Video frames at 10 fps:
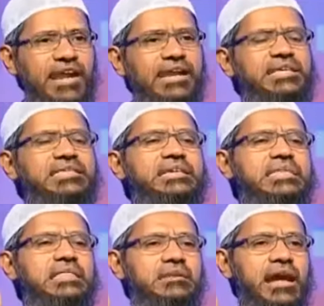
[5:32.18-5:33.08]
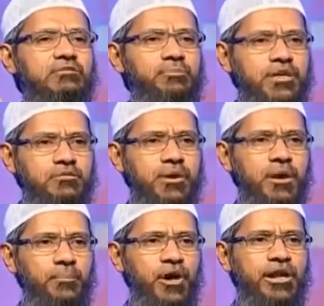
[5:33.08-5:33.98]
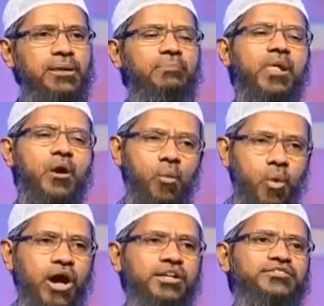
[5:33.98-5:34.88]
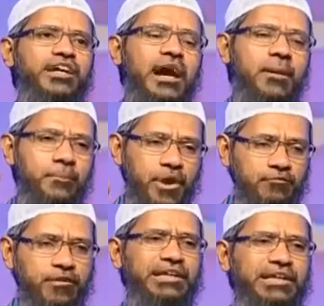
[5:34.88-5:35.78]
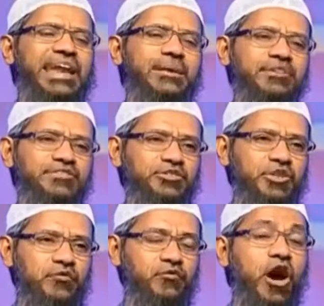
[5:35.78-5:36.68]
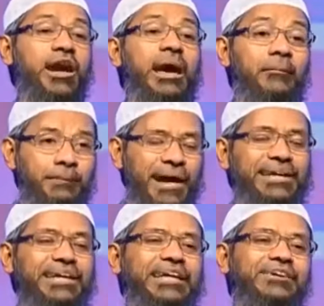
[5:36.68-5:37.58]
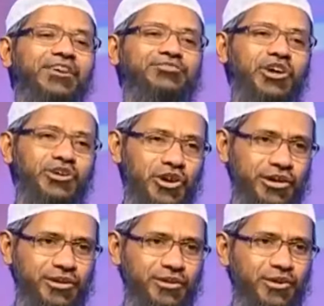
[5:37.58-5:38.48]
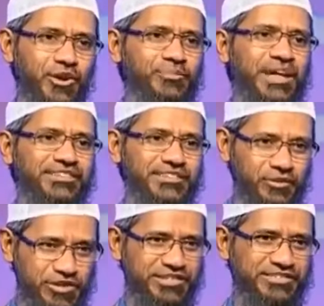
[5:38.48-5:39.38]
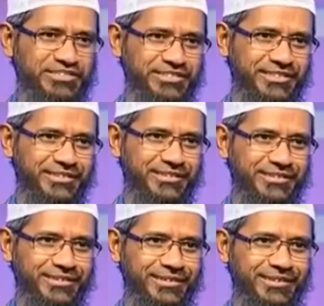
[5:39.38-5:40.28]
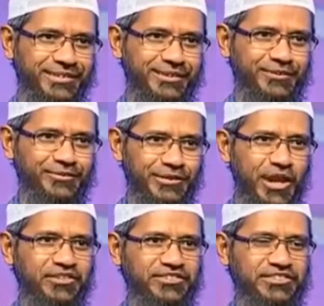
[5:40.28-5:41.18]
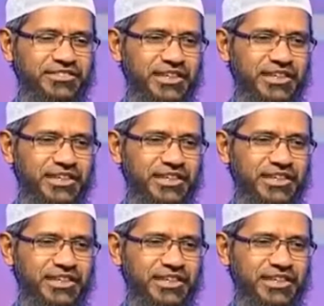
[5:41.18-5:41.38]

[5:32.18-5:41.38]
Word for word: verily Jesus Christ, peace be upon him, was a prophet and a messenger of God, but he was not God. Hope that answers the question, sister. So now,